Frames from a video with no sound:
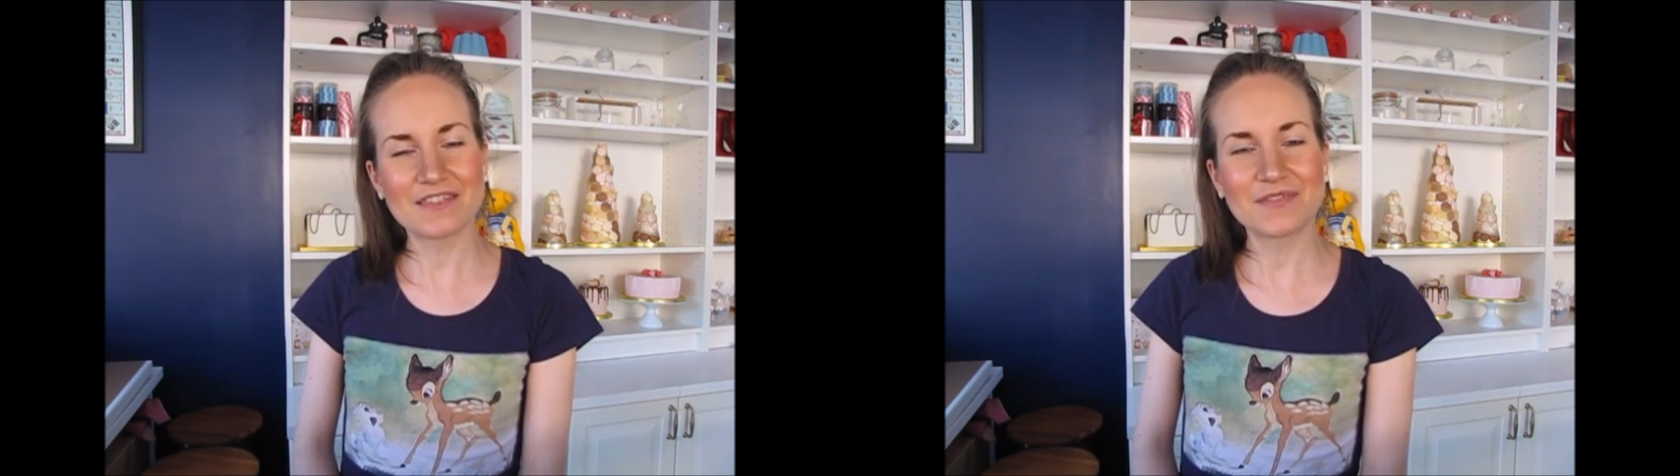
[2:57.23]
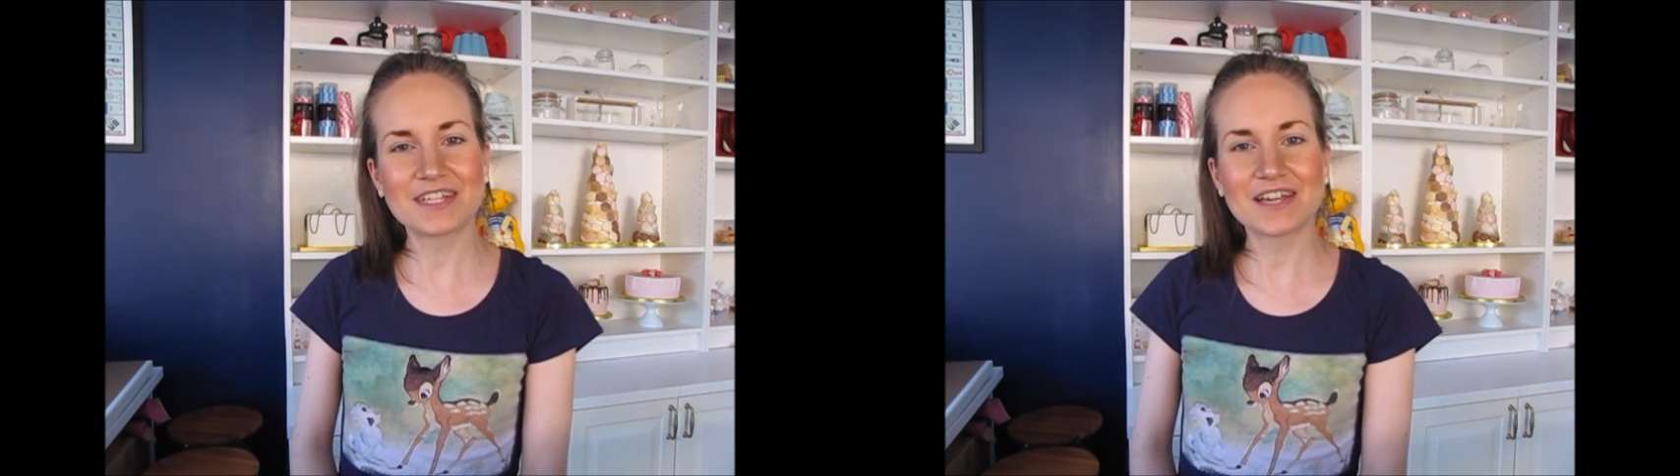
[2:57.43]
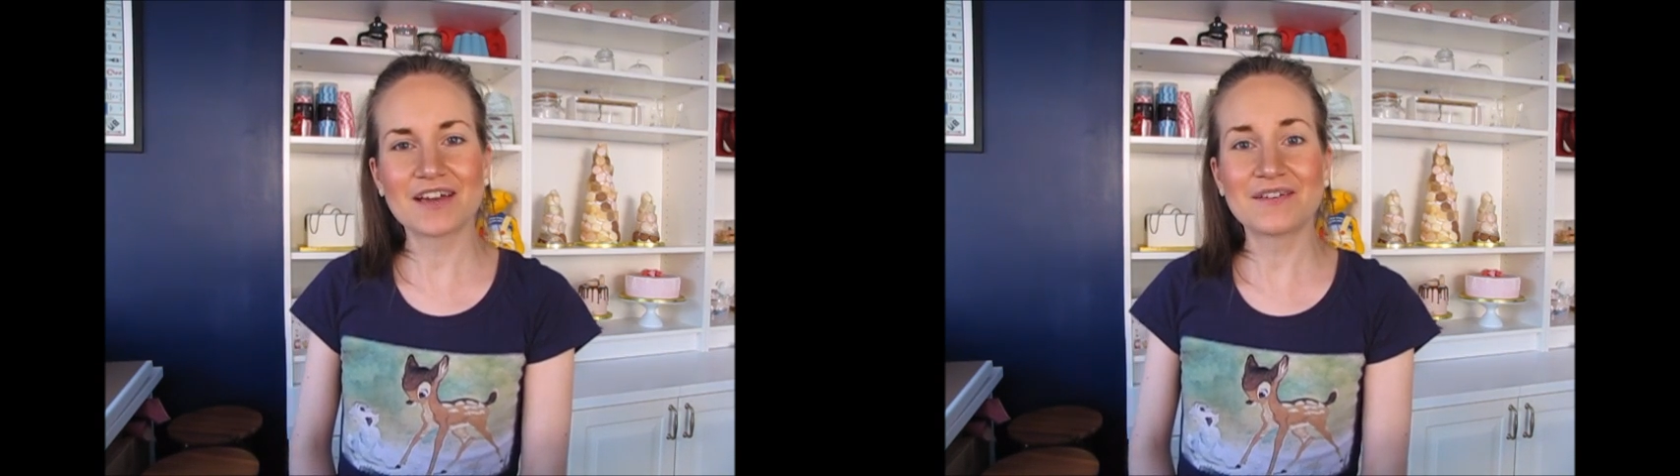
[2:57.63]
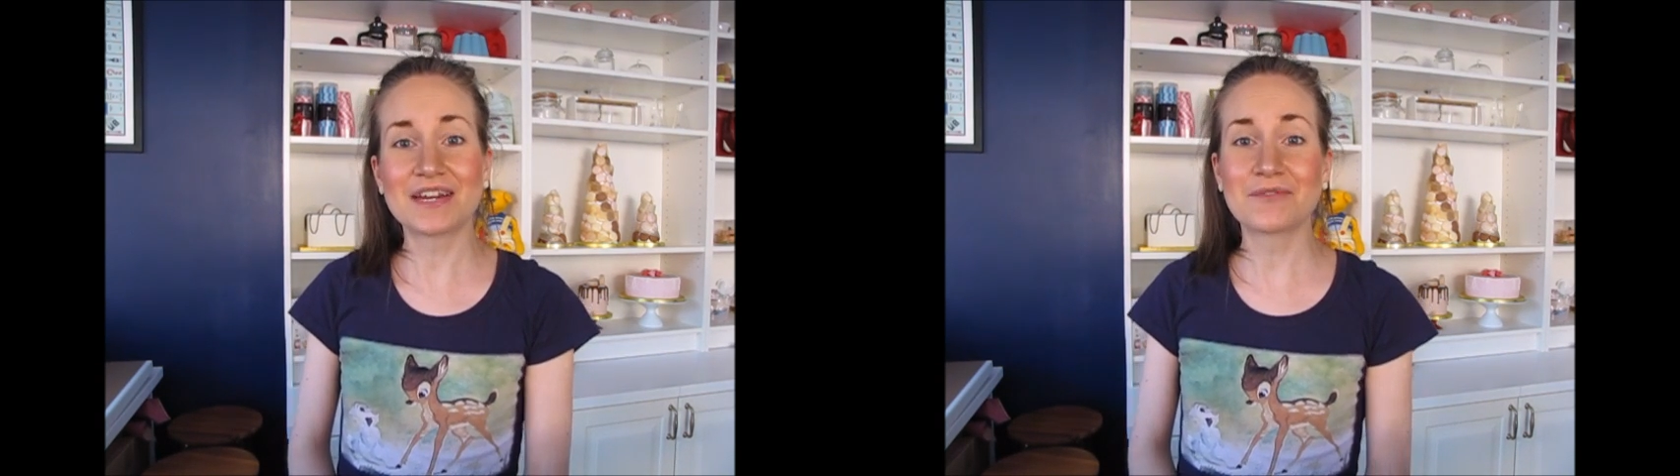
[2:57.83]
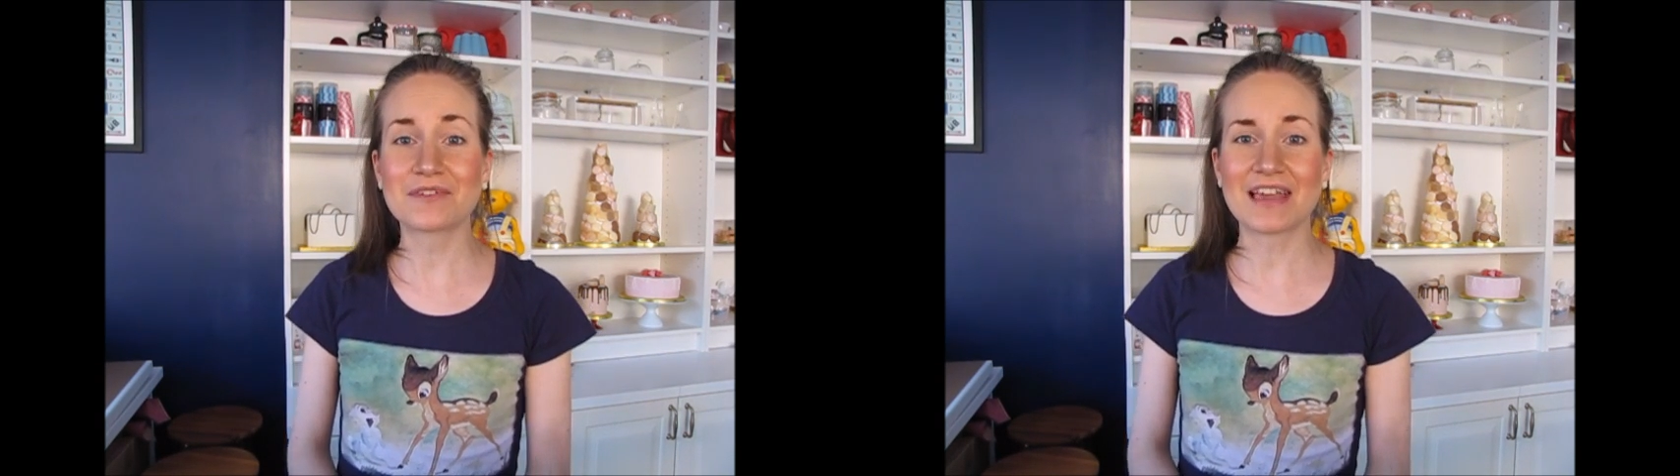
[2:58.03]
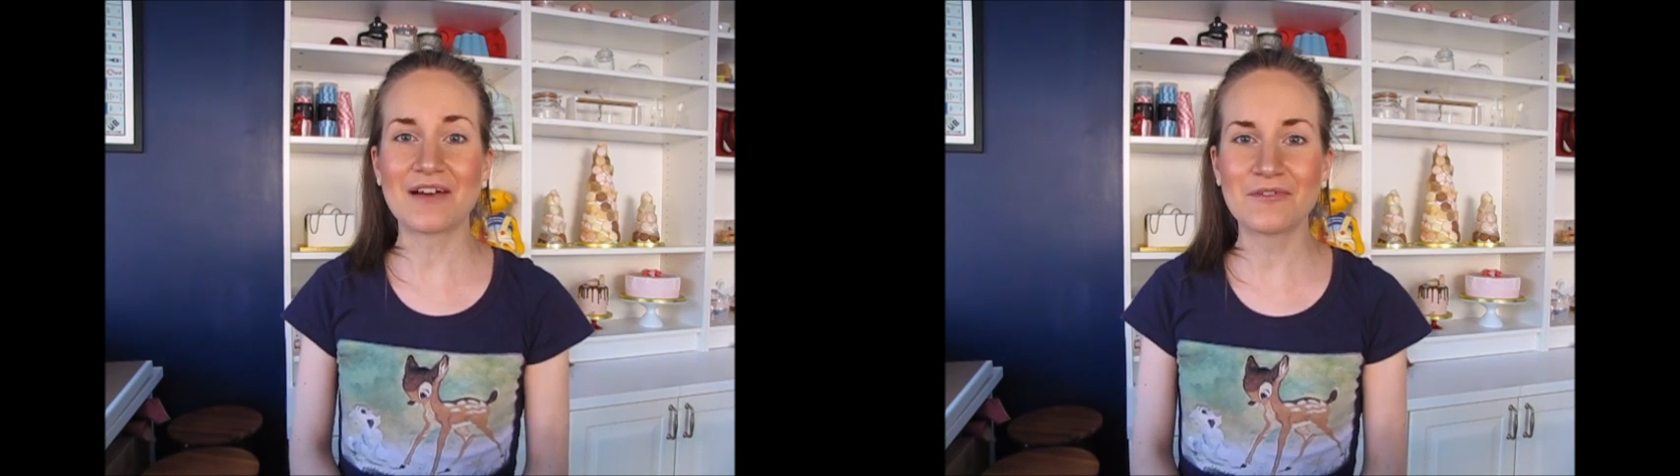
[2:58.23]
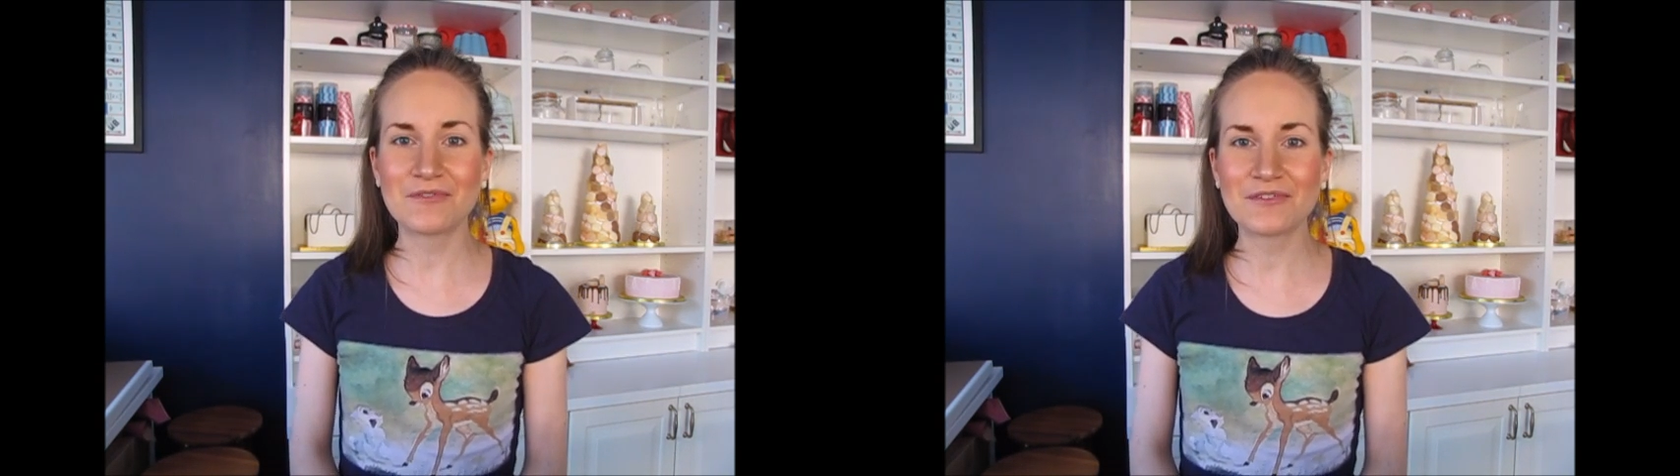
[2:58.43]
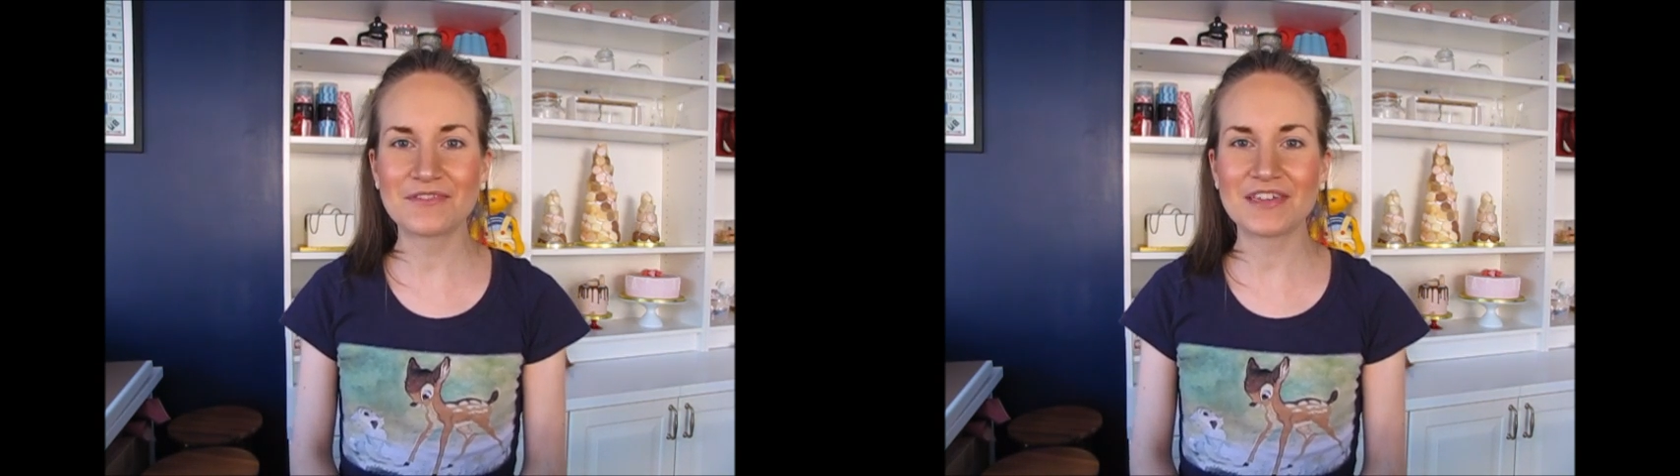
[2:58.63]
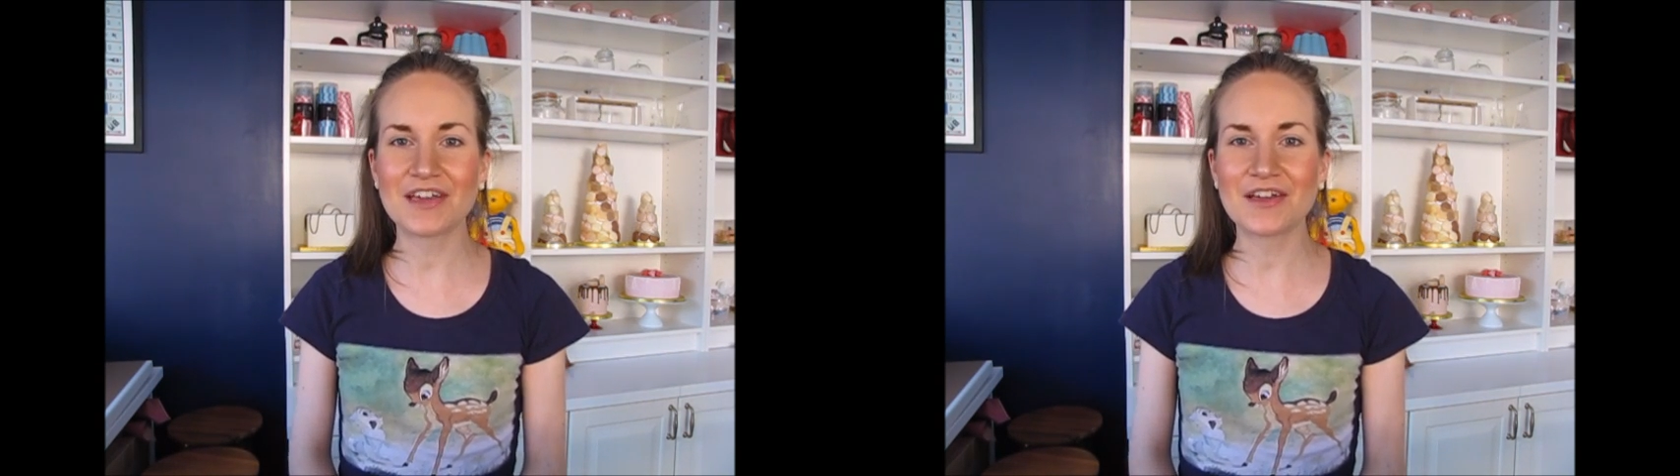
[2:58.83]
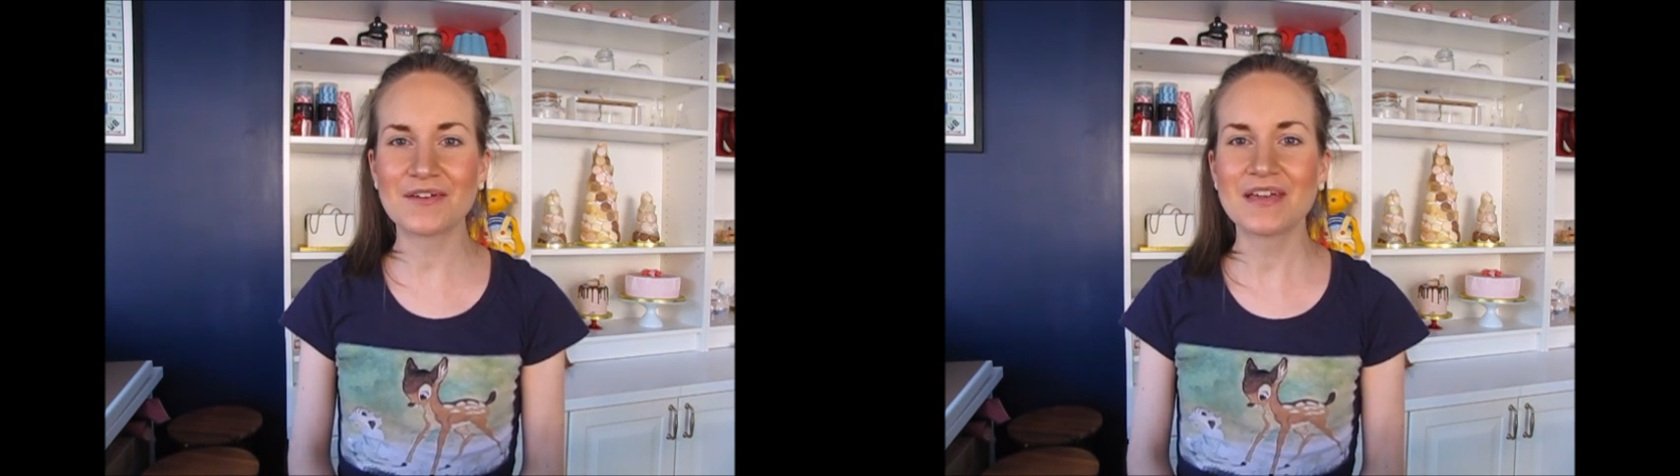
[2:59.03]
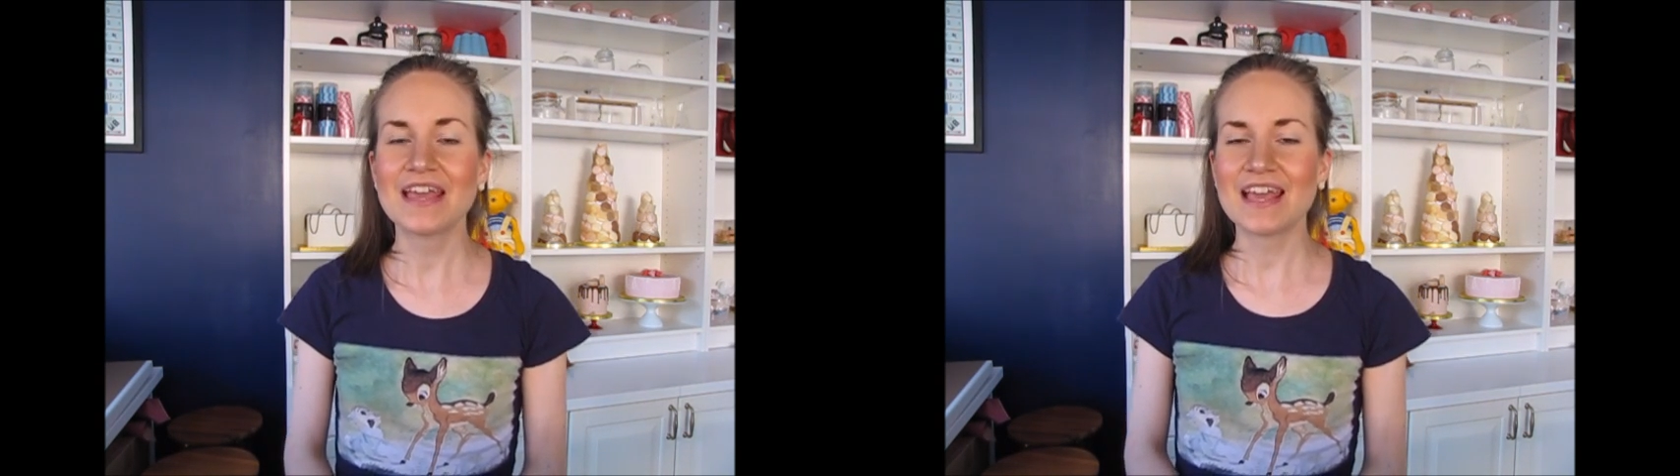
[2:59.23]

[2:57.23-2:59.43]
video and it was helpful for you.